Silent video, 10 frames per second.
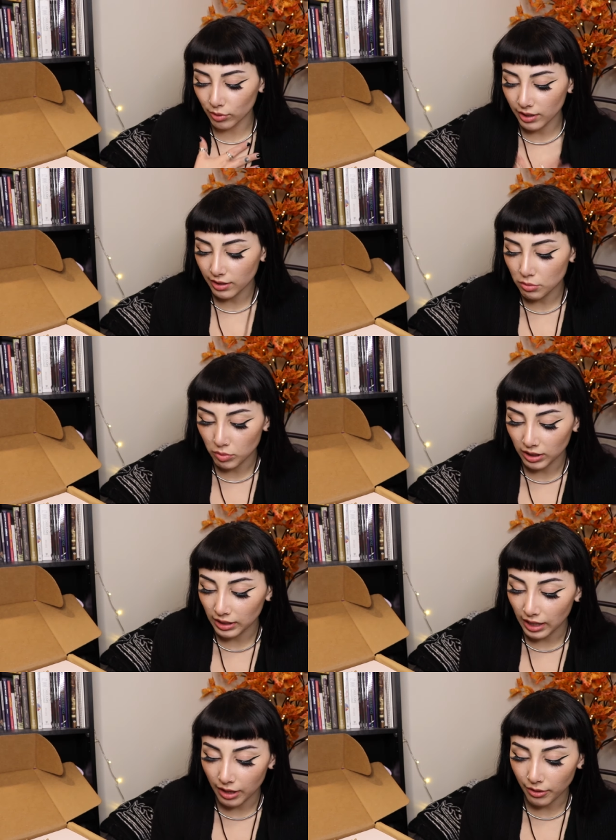breathed really
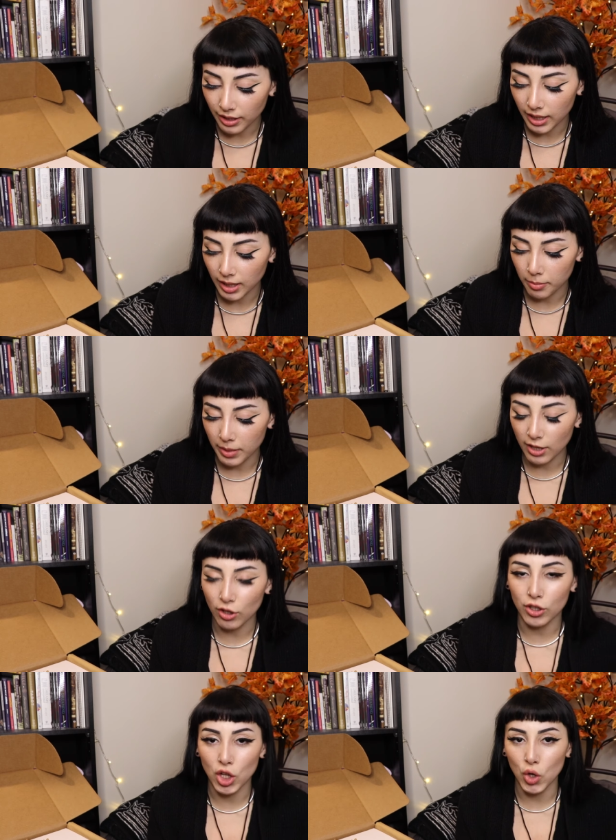loud and it made
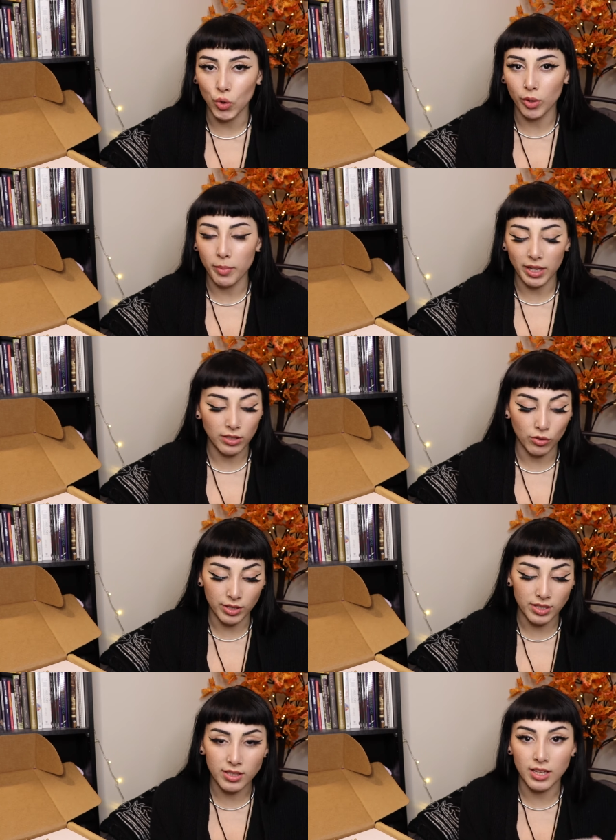her cone make
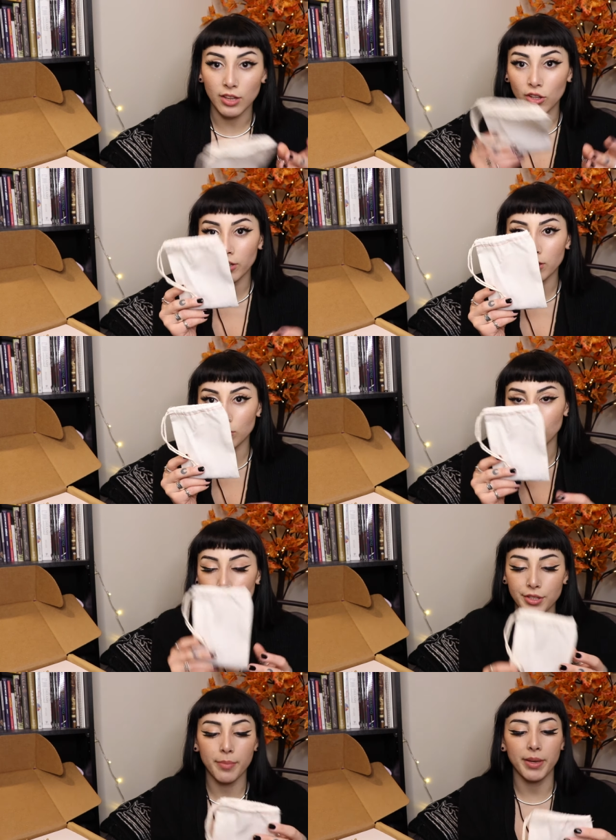noises and I thought this was
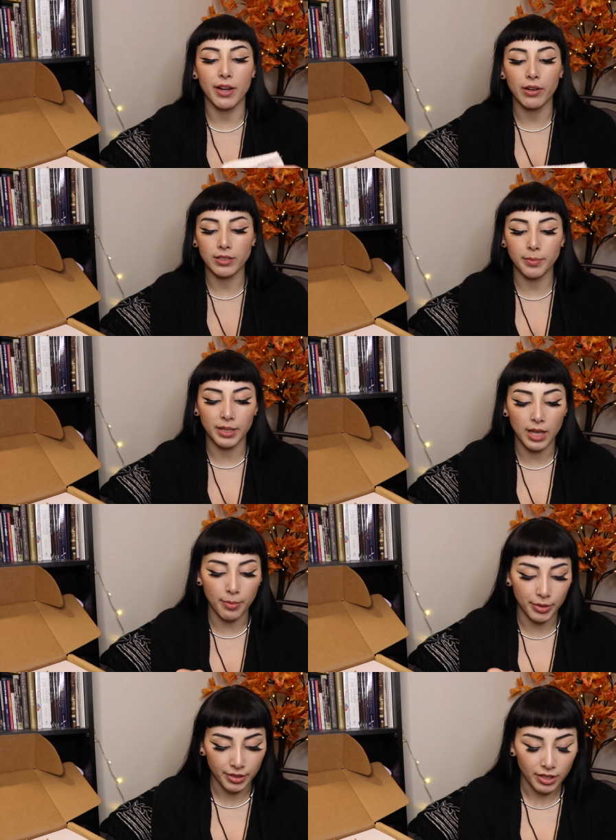all tipping out onto my lap.
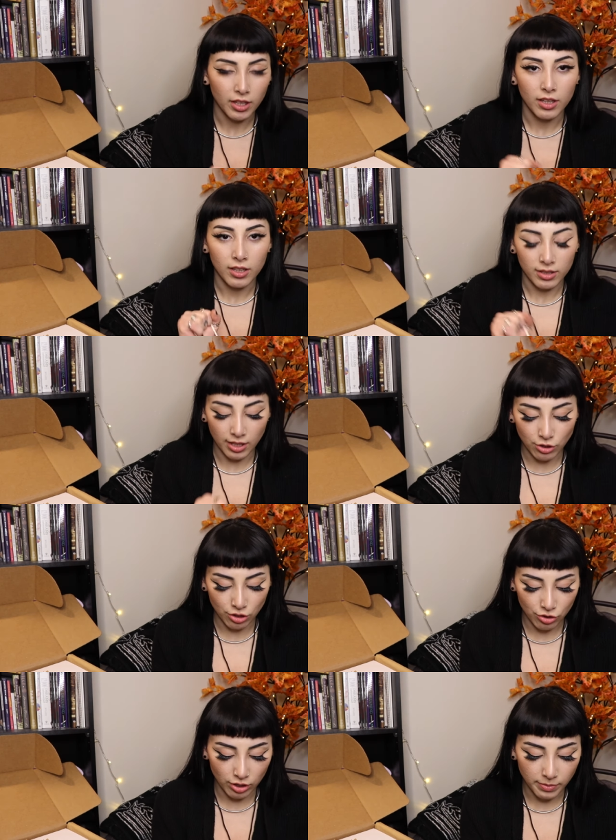That
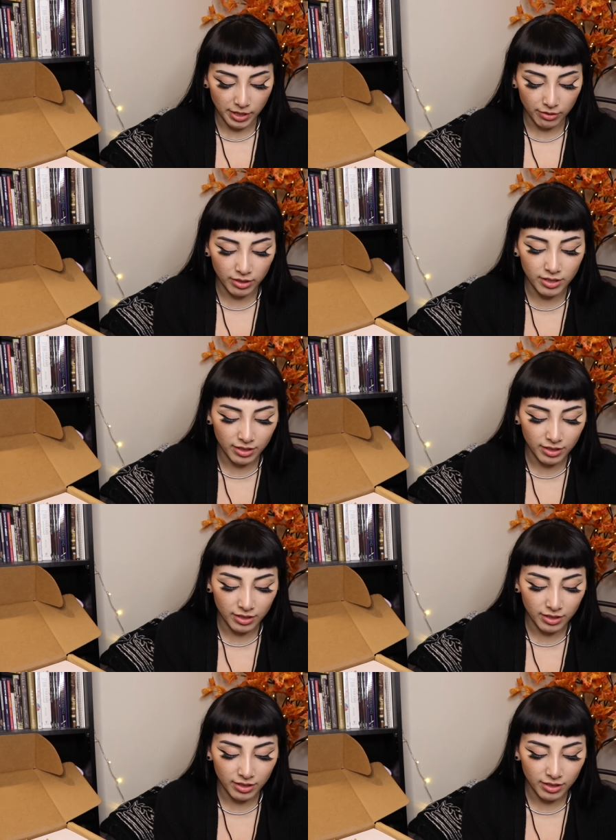just stressed me out,